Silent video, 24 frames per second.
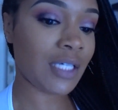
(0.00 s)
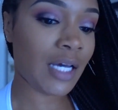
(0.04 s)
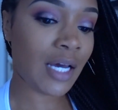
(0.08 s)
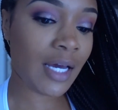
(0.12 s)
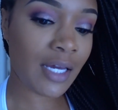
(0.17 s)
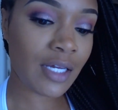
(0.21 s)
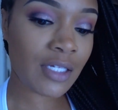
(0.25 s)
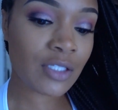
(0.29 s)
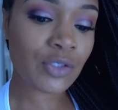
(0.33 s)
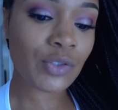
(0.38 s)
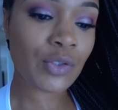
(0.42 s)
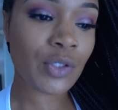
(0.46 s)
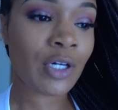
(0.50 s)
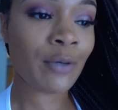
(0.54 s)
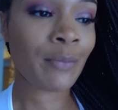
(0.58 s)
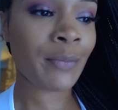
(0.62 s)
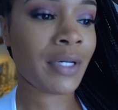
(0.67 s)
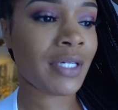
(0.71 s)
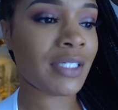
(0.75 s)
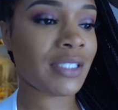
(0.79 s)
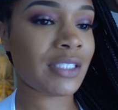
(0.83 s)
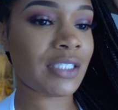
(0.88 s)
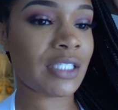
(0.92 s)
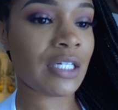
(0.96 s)
I enjoyed
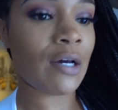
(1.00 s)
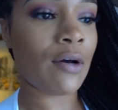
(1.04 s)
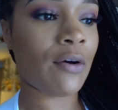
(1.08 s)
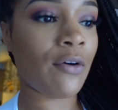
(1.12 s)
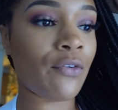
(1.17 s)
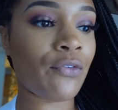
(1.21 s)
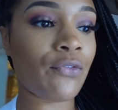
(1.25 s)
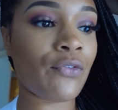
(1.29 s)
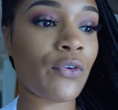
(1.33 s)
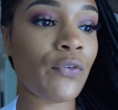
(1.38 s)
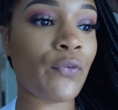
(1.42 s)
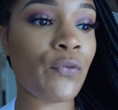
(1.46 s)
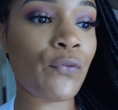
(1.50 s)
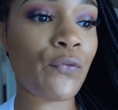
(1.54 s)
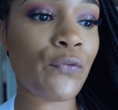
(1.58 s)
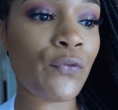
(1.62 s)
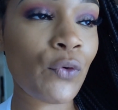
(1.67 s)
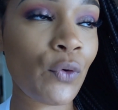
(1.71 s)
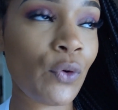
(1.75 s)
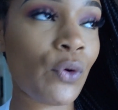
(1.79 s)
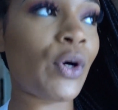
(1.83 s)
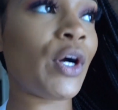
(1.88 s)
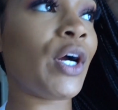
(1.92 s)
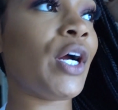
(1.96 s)
myself
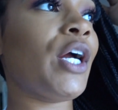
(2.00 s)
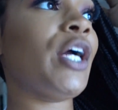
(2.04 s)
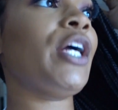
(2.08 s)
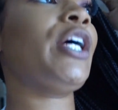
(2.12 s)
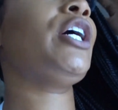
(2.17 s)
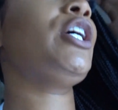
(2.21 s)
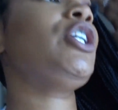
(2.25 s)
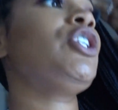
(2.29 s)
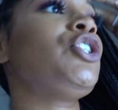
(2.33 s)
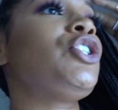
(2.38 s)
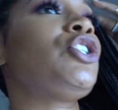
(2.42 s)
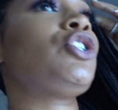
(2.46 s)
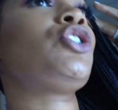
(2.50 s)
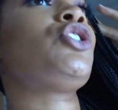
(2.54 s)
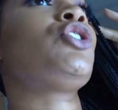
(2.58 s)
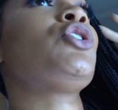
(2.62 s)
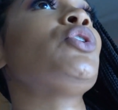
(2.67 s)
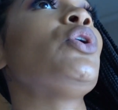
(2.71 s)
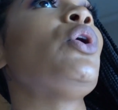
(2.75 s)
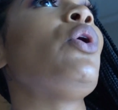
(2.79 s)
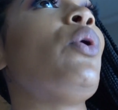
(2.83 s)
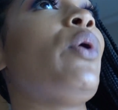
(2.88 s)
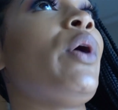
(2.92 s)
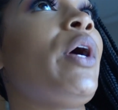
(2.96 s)
for
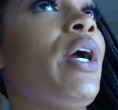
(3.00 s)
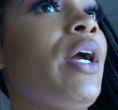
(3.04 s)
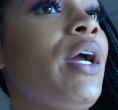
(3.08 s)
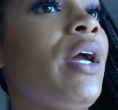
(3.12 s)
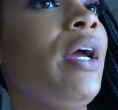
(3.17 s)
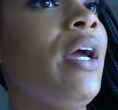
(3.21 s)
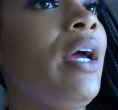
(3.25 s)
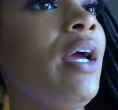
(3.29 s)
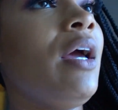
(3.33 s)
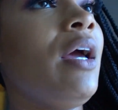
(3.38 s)
sure.